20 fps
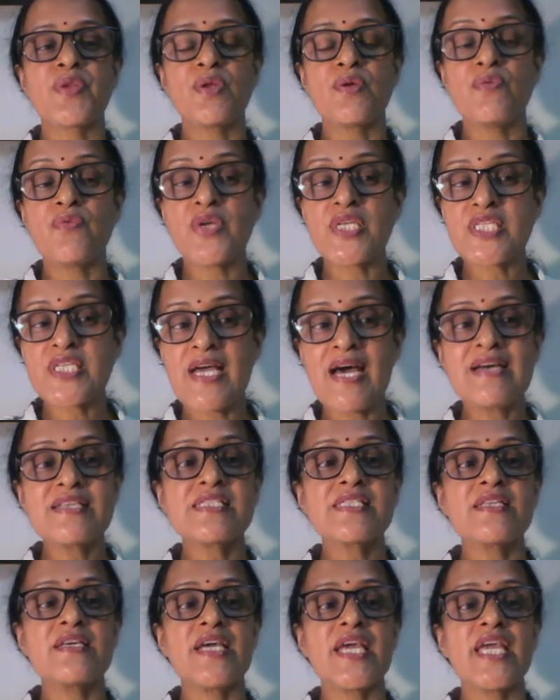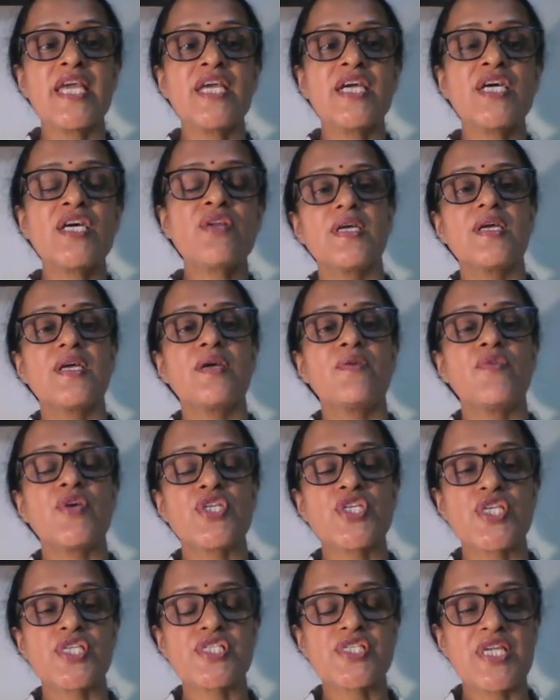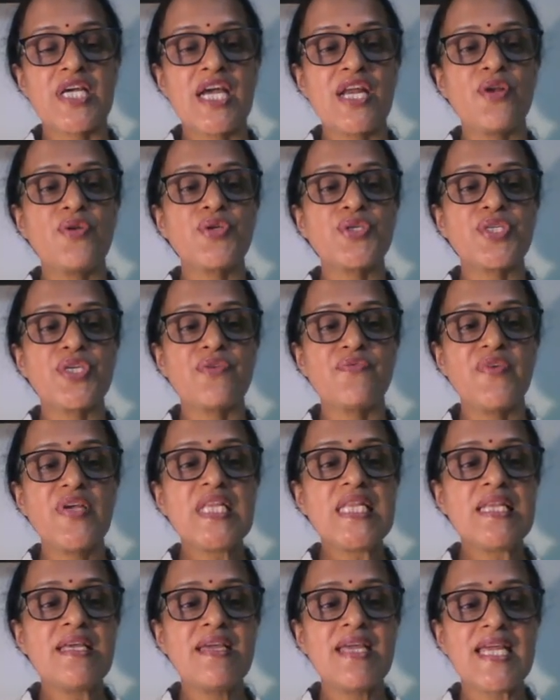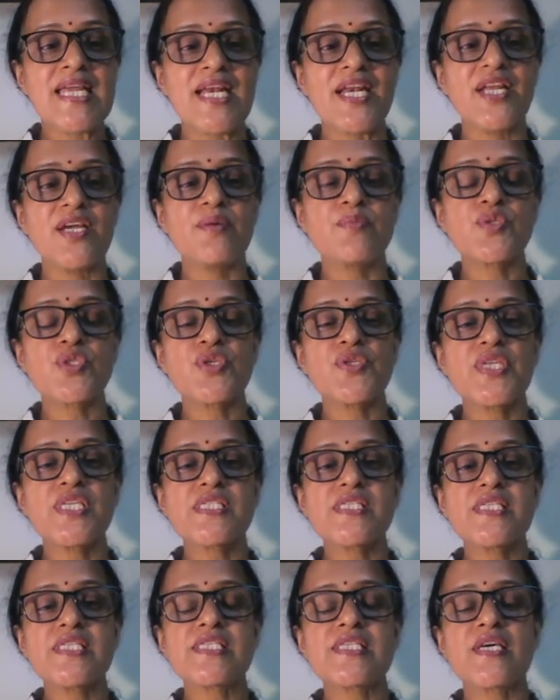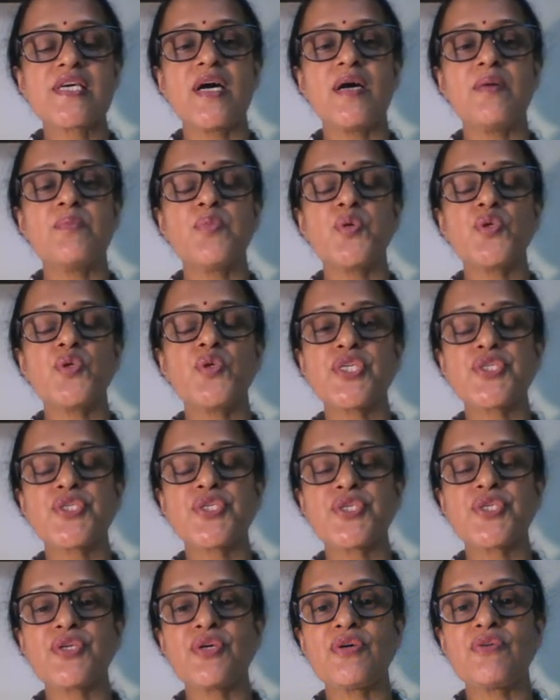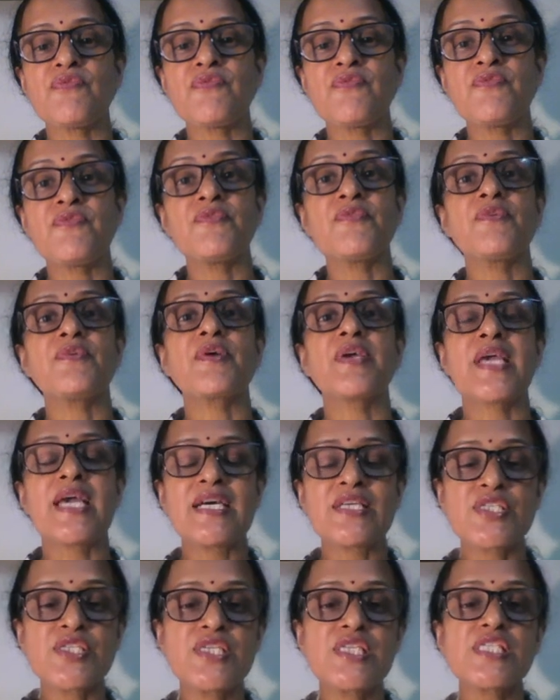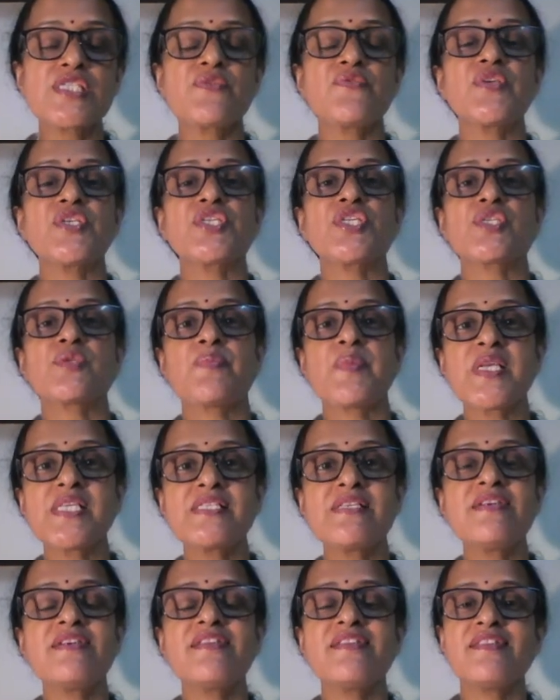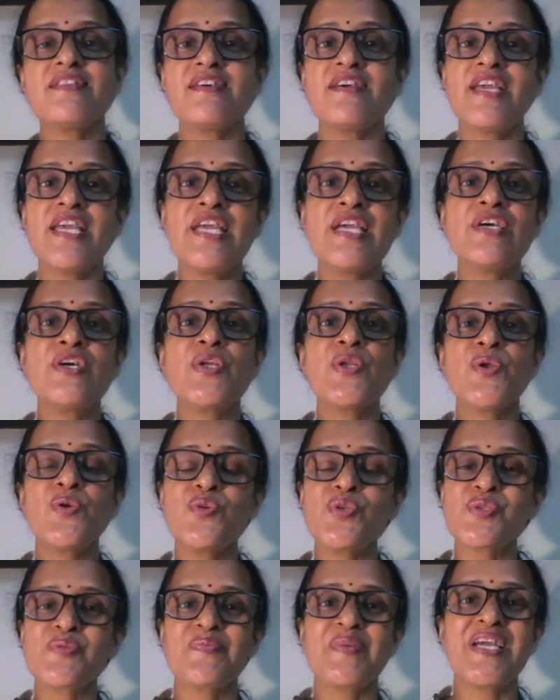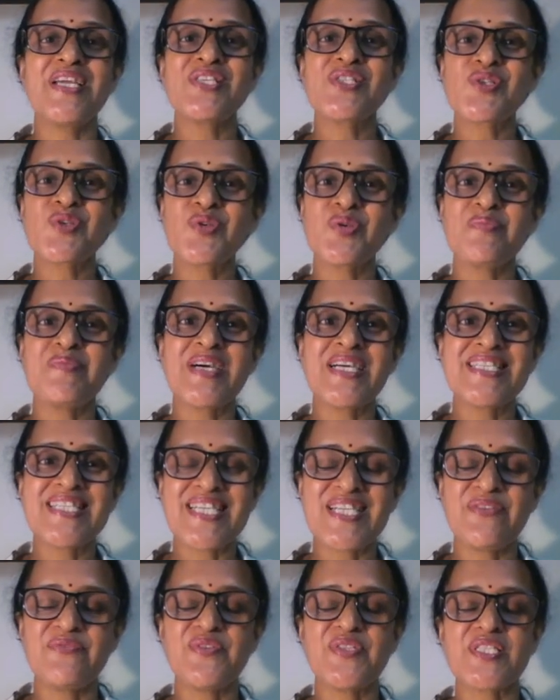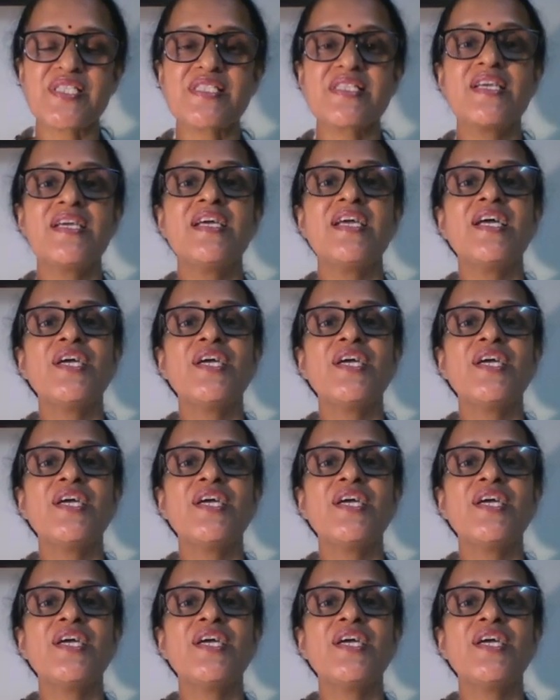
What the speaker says: which has the air which is diluted with helium. So this is the composition of gases which is present in the air used by scuba divers.